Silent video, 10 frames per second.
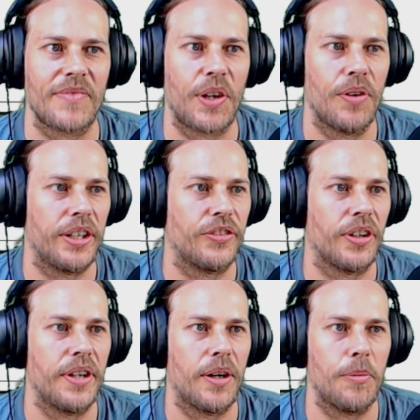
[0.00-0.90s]
Right, so
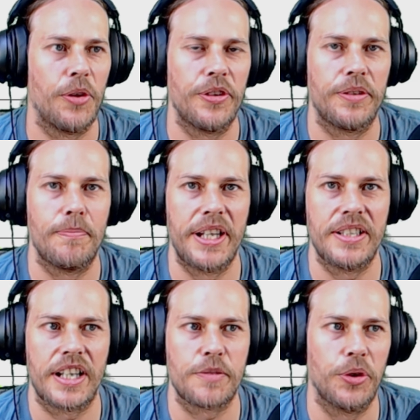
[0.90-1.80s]
now I'm on the main
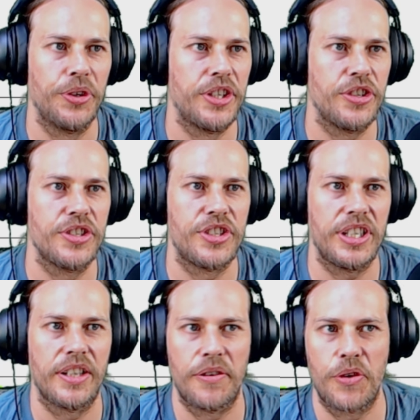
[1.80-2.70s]
dashboard. As you can see
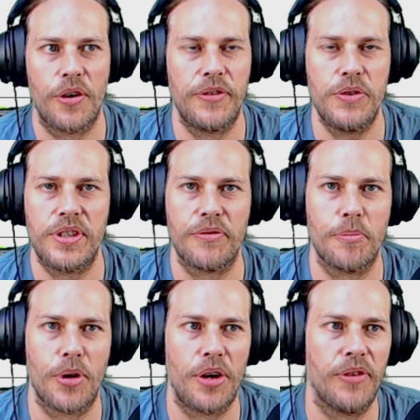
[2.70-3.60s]
there, I've got a few different
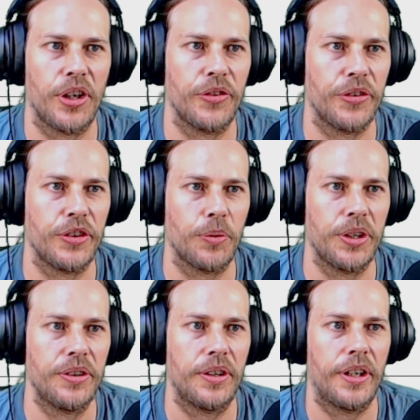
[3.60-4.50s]
profiles on this one.
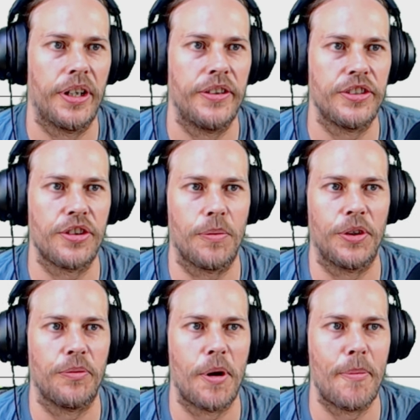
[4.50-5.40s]
This top one's
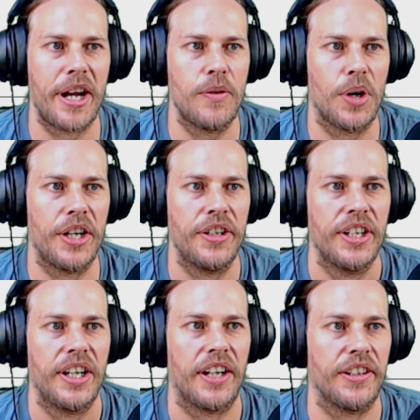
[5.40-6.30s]
my main one,
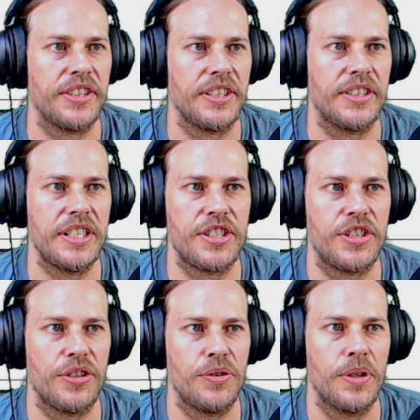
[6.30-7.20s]
and I did these
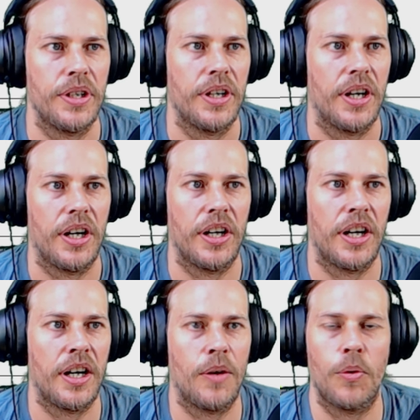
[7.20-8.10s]
two
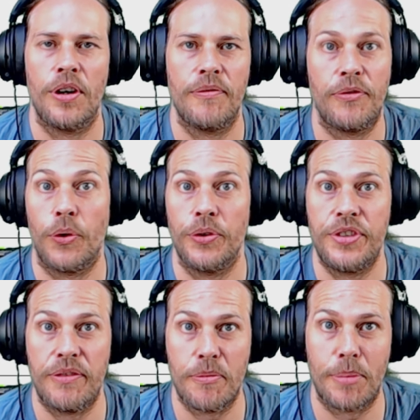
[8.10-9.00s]
work for
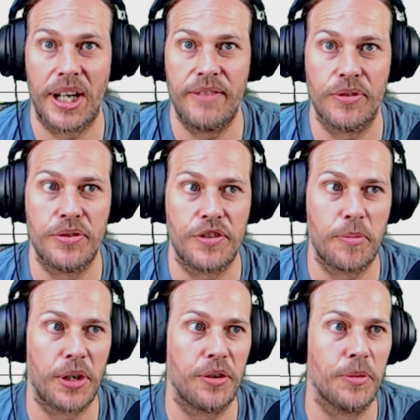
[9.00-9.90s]
different playthroughs of
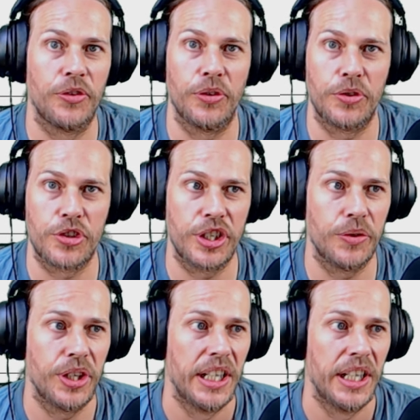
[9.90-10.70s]
Pokemon Sword and Shield.